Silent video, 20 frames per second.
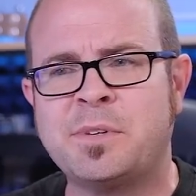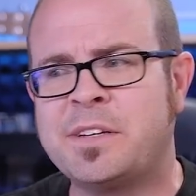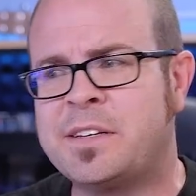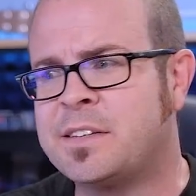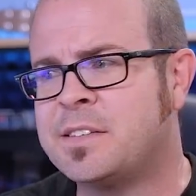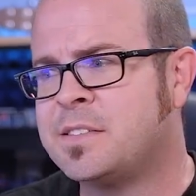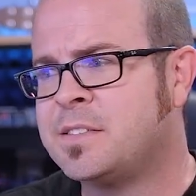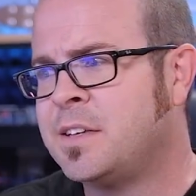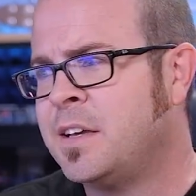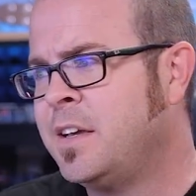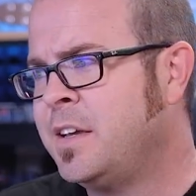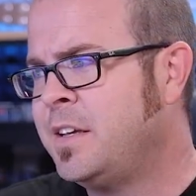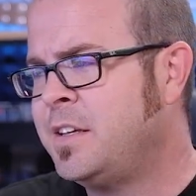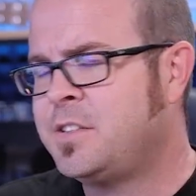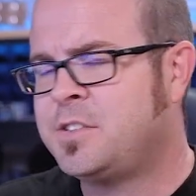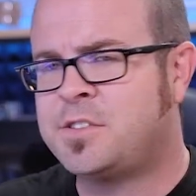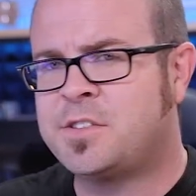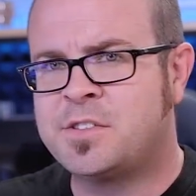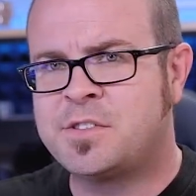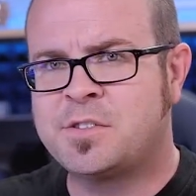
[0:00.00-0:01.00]
because
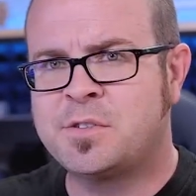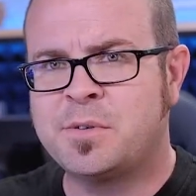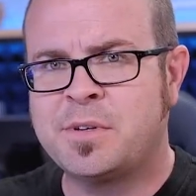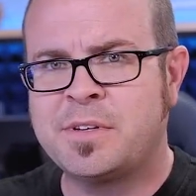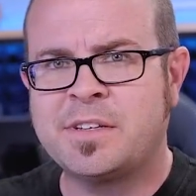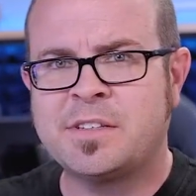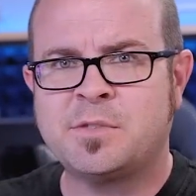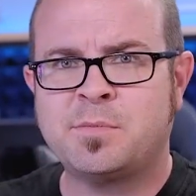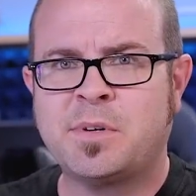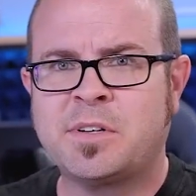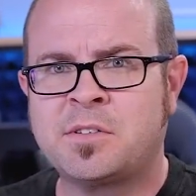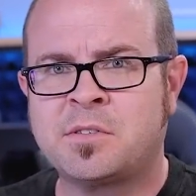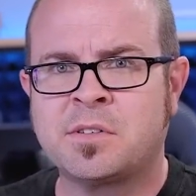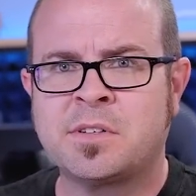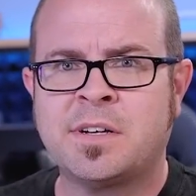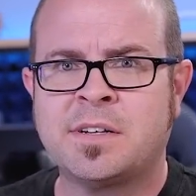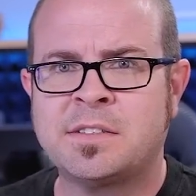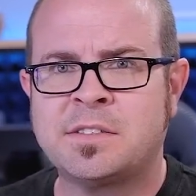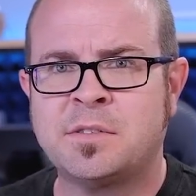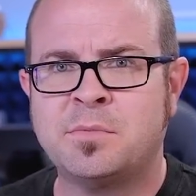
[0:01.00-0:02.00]
he's just doing a special
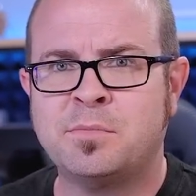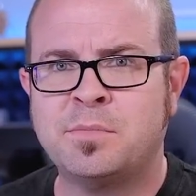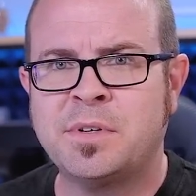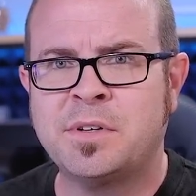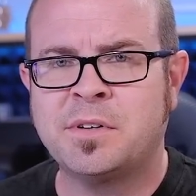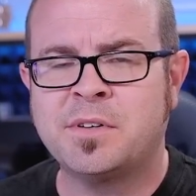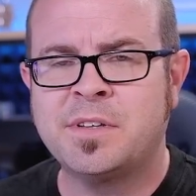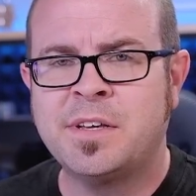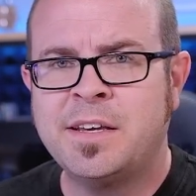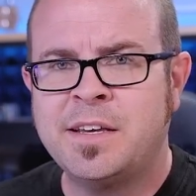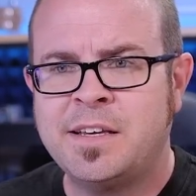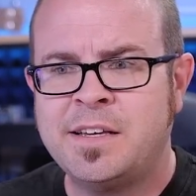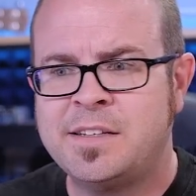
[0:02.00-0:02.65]
custom build.